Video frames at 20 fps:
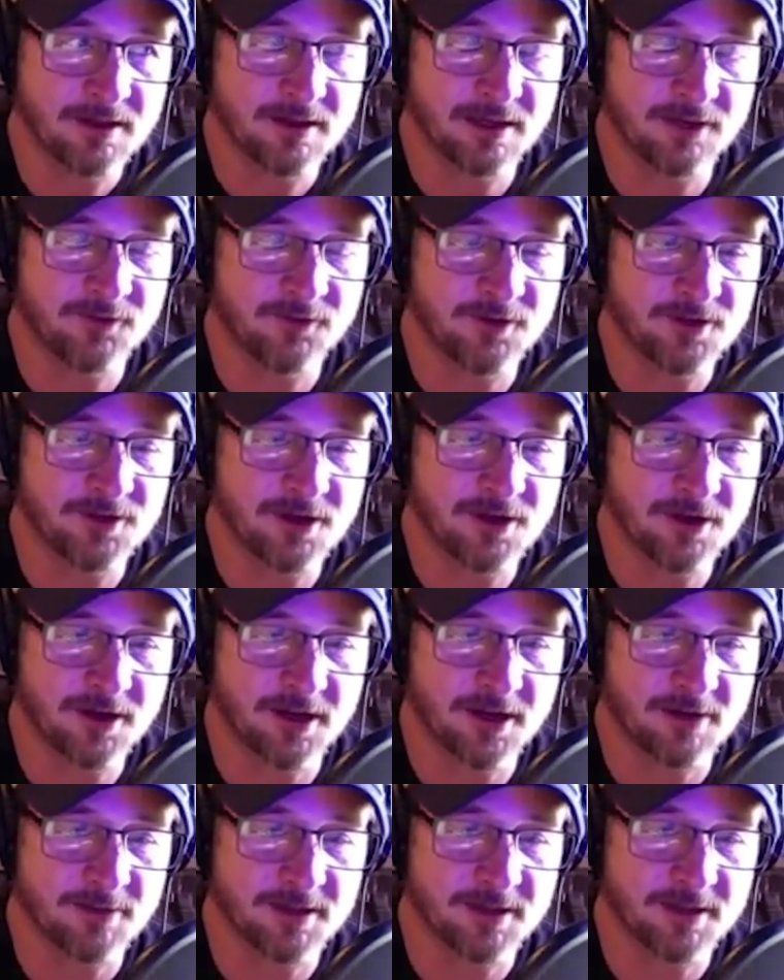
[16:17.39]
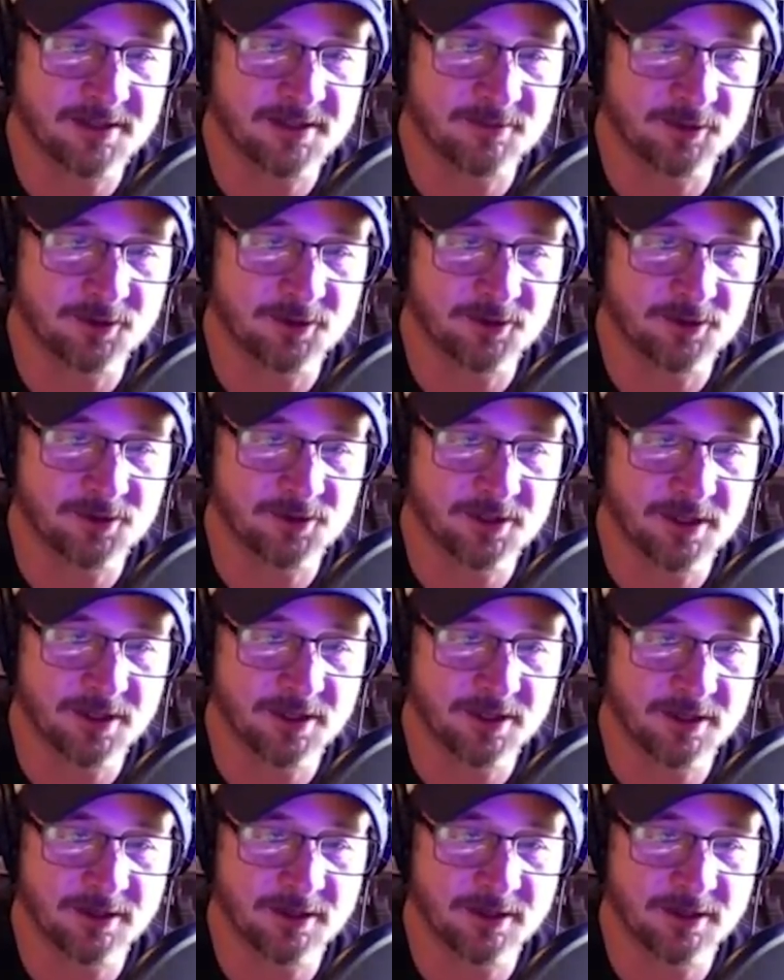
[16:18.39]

if you're talking about someone who's uh,